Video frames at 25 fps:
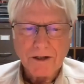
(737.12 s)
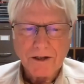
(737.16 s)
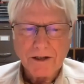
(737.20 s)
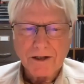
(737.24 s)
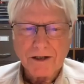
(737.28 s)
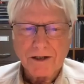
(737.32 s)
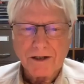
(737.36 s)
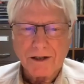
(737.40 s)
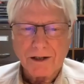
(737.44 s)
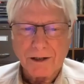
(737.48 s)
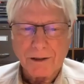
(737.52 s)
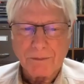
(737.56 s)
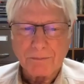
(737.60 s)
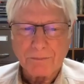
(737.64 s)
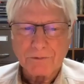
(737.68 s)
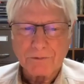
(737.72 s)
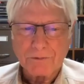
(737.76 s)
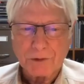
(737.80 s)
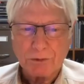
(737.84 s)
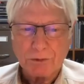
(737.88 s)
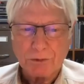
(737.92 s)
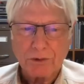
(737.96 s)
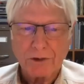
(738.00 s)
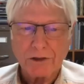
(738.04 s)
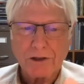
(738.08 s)
um,
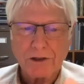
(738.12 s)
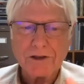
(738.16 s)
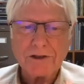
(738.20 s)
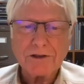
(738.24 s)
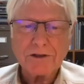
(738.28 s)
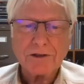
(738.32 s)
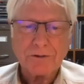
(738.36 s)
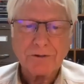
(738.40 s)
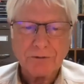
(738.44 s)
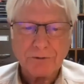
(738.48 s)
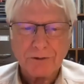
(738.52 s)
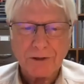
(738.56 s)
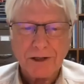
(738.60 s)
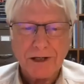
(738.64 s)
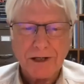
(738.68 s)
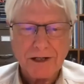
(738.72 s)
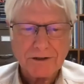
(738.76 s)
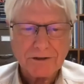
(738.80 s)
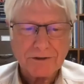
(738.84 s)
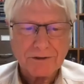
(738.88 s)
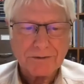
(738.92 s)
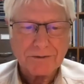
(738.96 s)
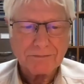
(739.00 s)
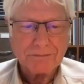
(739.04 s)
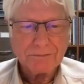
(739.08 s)
release it
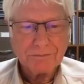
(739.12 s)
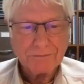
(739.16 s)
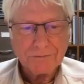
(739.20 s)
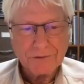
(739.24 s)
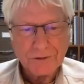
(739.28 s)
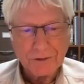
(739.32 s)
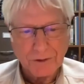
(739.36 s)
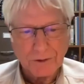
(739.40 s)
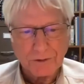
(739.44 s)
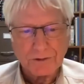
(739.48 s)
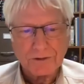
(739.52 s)
fresh so